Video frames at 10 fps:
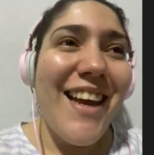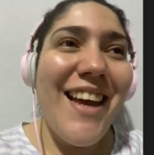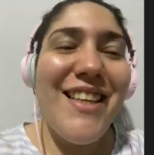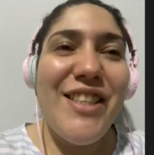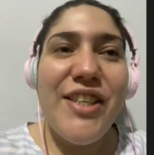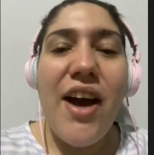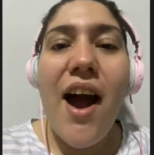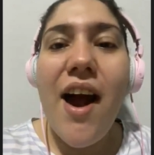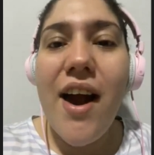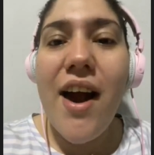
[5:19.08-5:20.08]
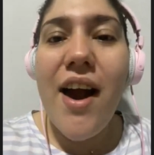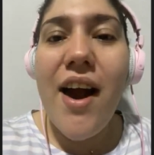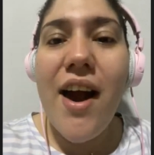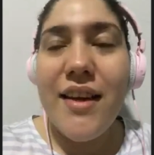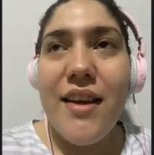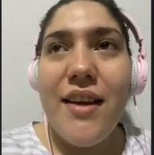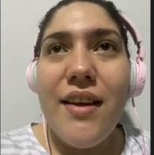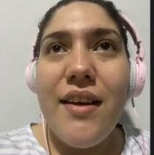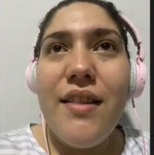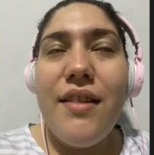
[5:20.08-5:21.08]
it's hard
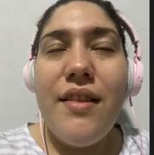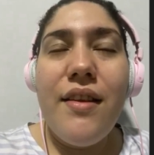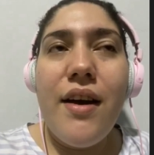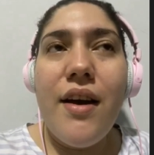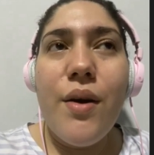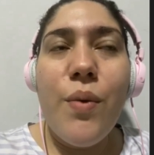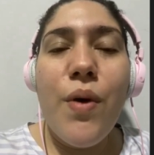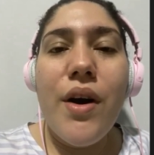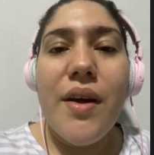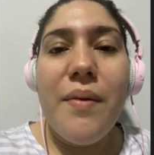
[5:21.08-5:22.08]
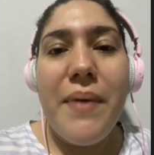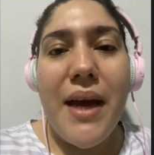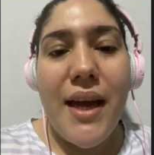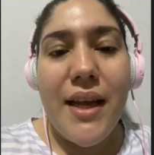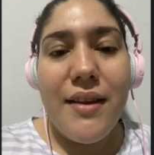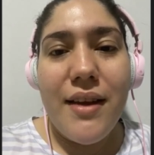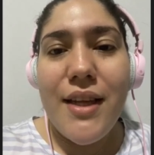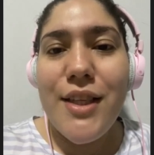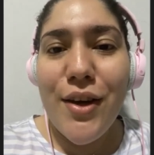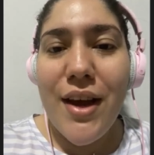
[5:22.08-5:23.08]
uh, work, but
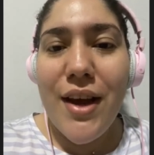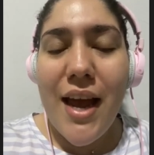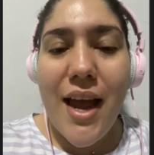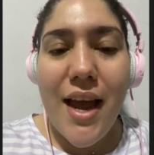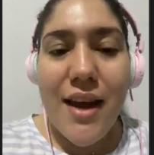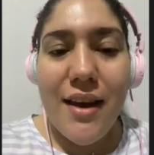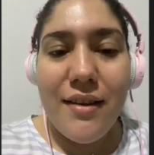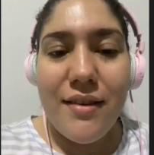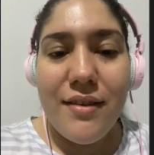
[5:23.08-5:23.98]
it's okay.